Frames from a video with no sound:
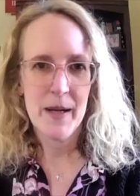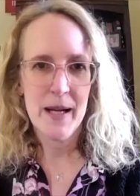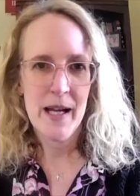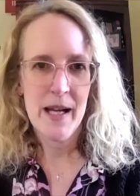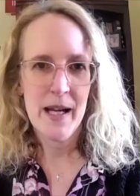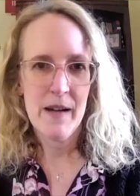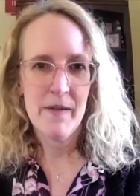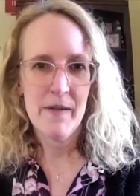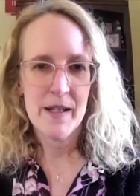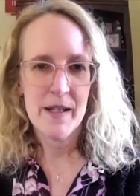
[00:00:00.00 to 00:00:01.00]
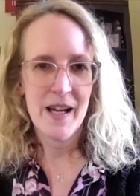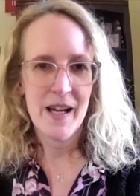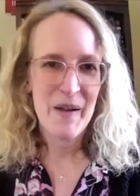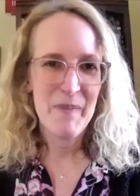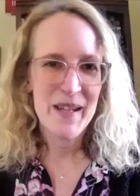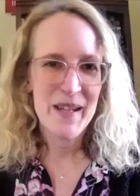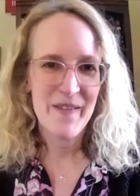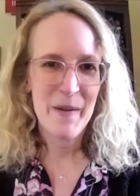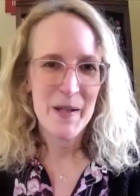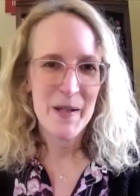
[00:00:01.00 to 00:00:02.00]
McCain gave his
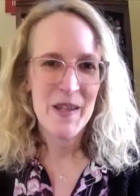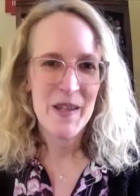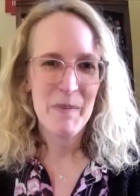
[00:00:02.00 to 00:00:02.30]
famous thumbs right.